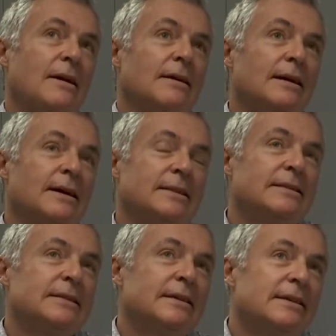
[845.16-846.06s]
I'd
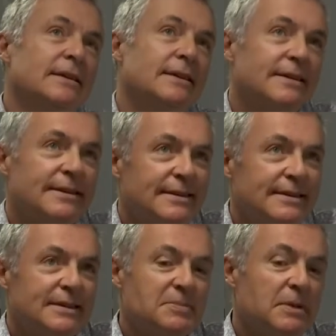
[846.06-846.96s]
say
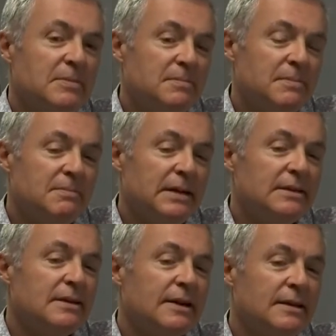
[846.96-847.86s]
it's been
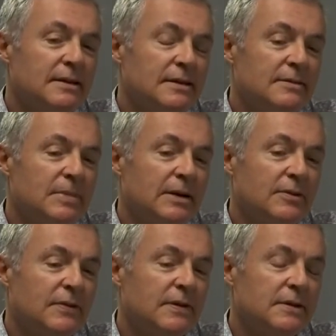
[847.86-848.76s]
basically
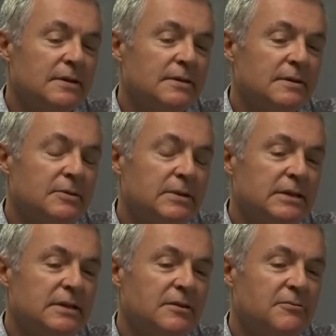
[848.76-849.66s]
about
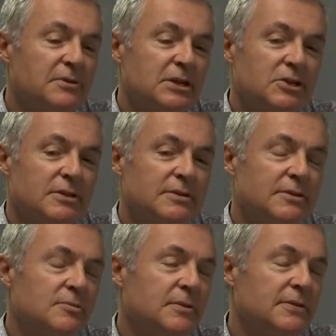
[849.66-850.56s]
erasing
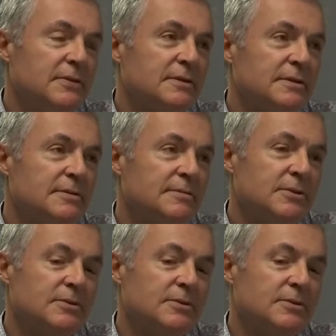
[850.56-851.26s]
frictions with the